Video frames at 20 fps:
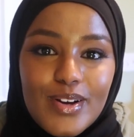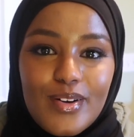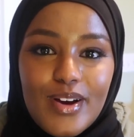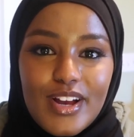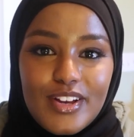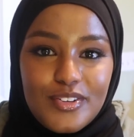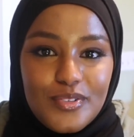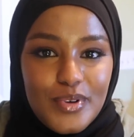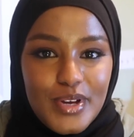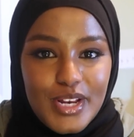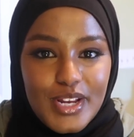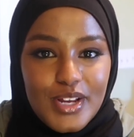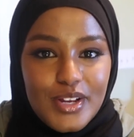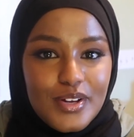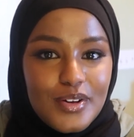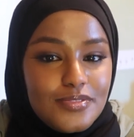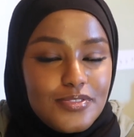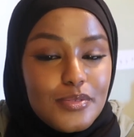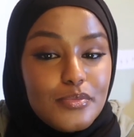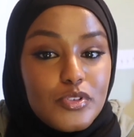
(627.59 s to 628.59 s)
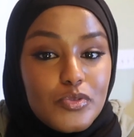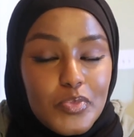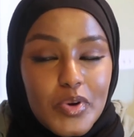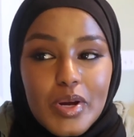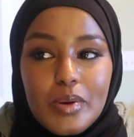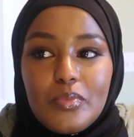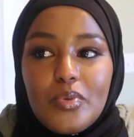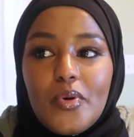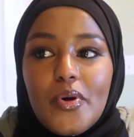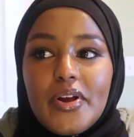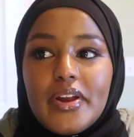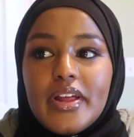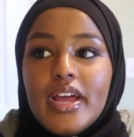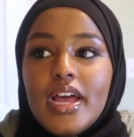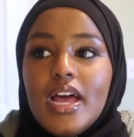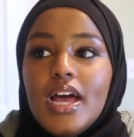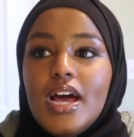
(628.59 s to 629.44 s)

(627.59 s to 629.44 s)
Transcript: graduating from Springboard.